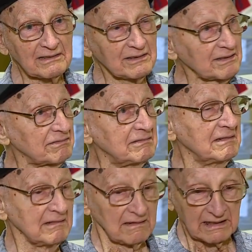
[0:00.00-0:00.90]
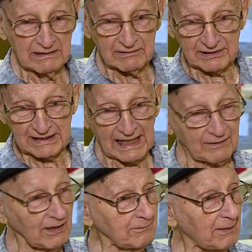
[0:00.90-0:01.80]
he was you was
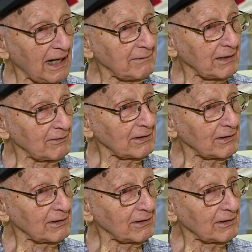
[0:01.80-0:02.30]
standing right by me